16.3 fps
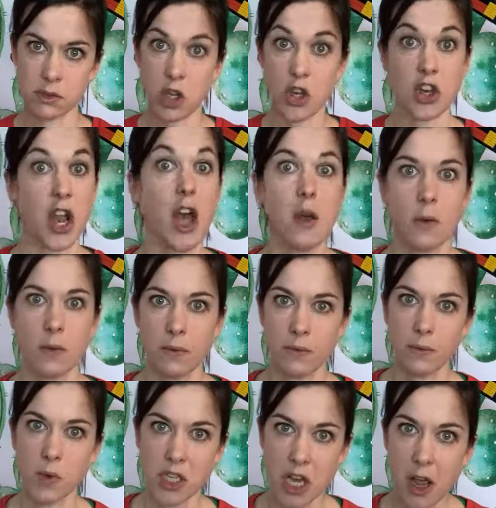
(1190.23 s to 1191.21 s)
No,
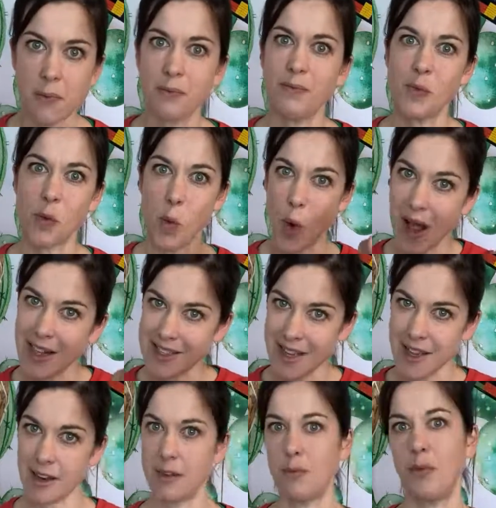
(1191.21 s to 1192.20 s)
We don't. Well
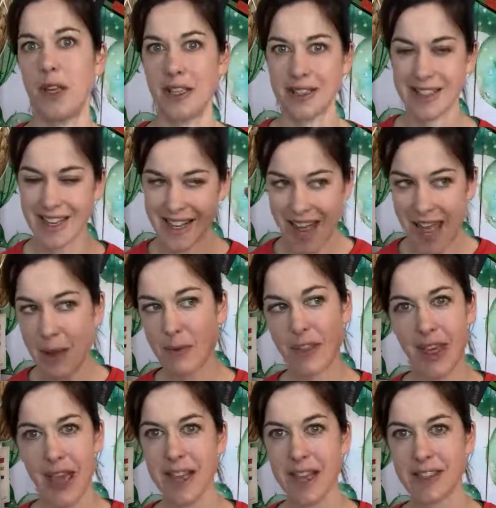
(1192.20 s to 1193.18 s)
done. Because the name of
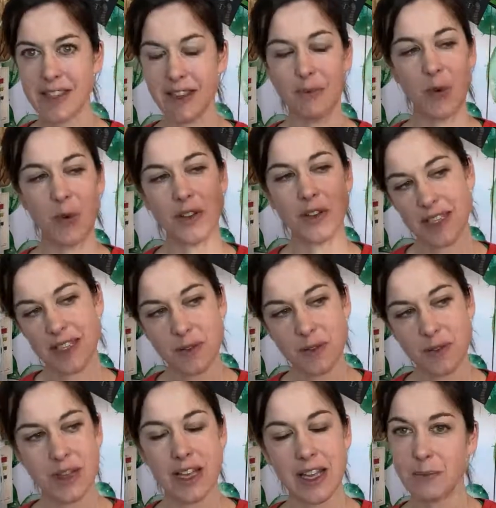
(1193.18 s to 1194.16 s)
the atom, what decides
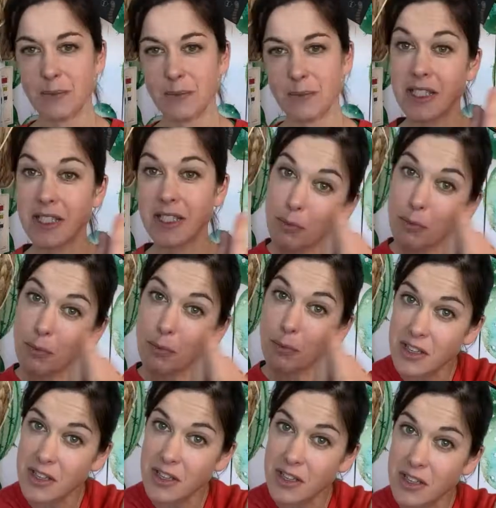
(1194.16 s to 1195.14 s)
what the atom is the
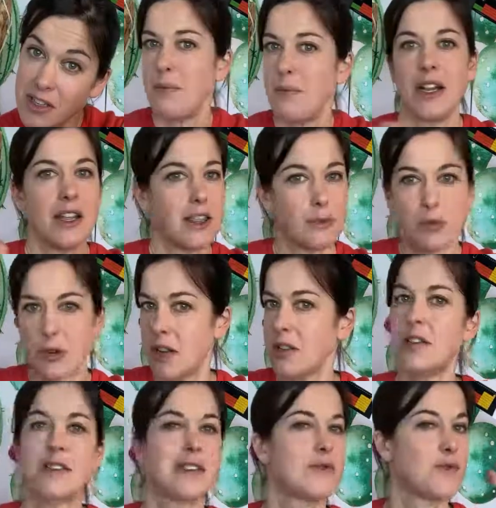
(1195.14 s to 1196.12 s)
protons in the middle, and the
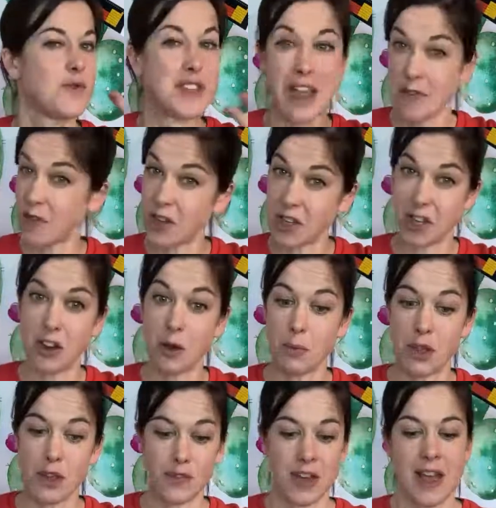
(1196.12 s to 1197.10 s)
protons have definitely not
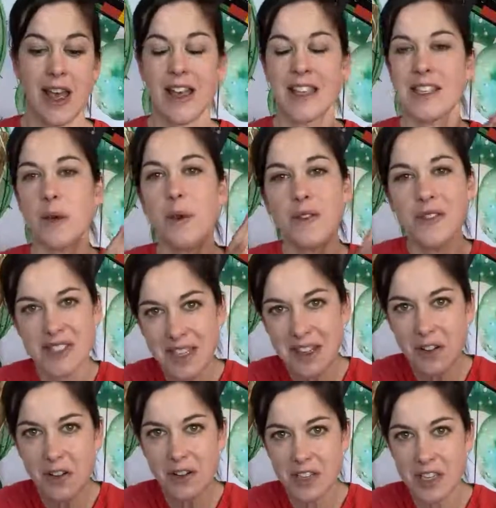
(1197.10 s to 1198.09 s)
moved. So we've still
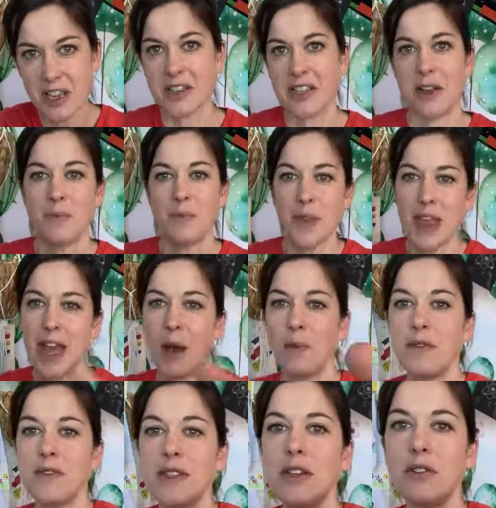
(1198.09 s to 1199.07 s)
got sodium and
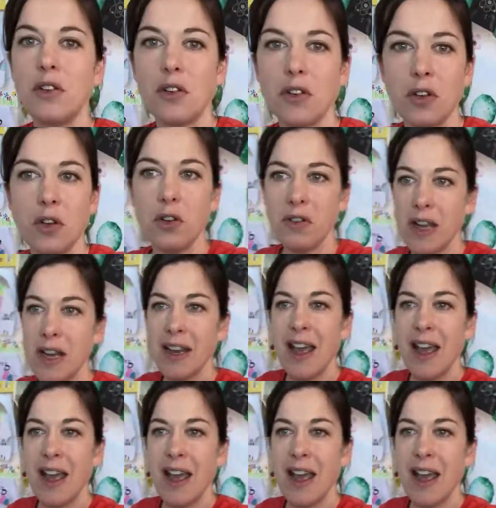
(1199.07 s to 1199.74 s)
we've still got chlorine,